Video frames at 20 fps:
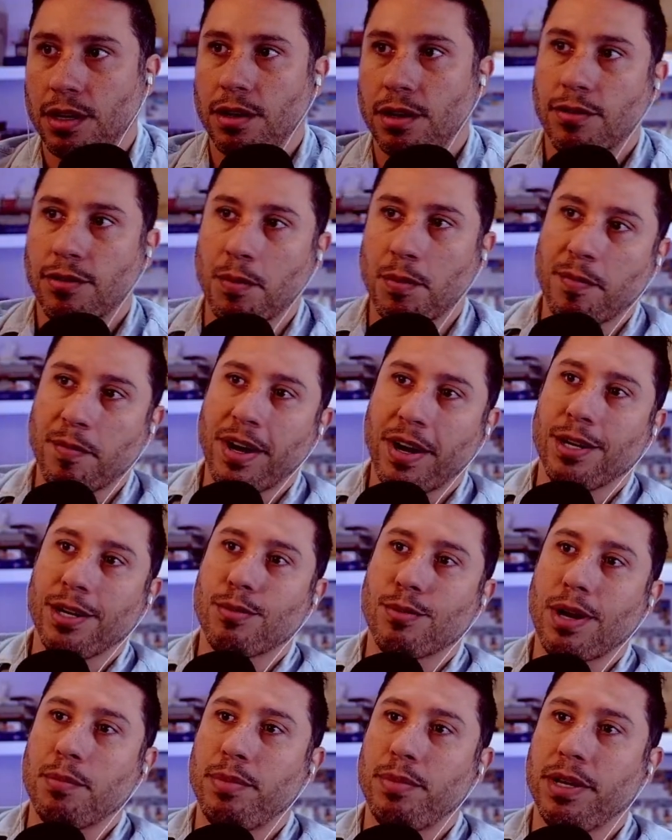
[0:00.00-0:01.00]
from The Married
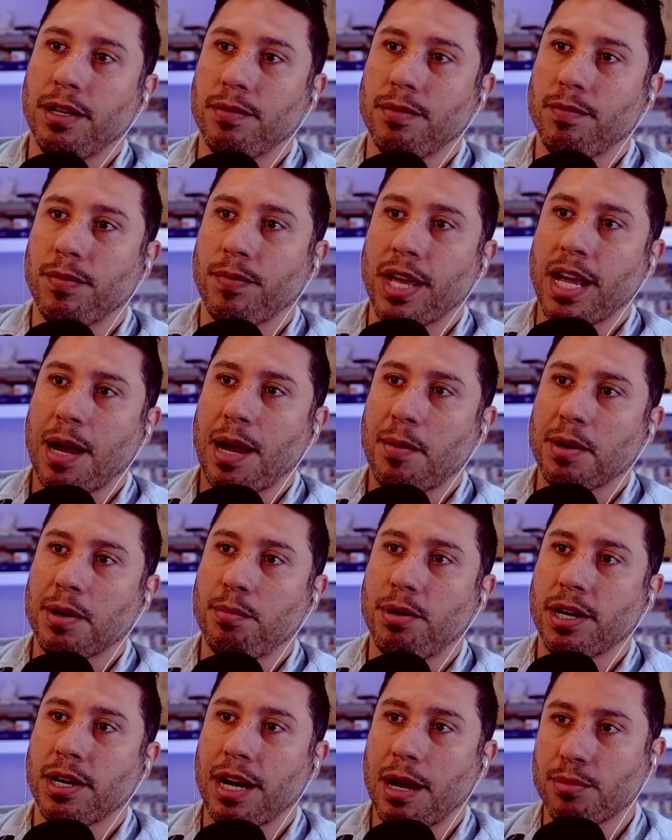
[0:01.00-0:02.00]
Red Pill. And I'm going to
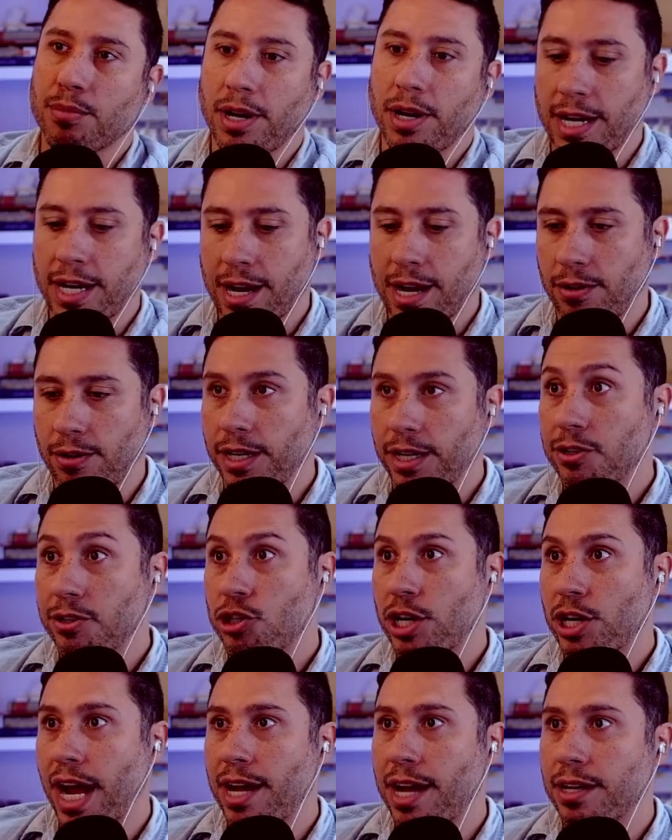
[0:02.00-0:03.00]
put it up right now in
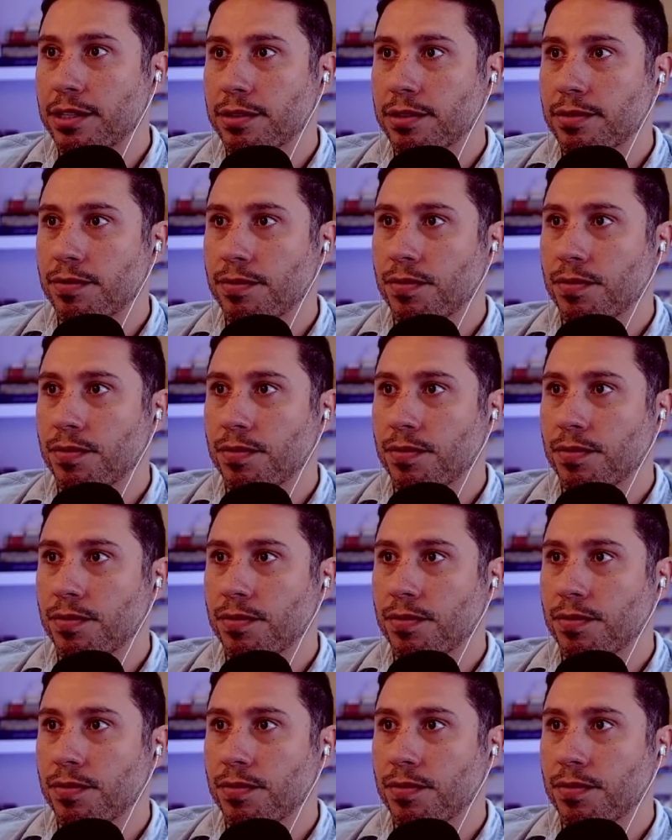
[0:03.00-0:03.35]
chat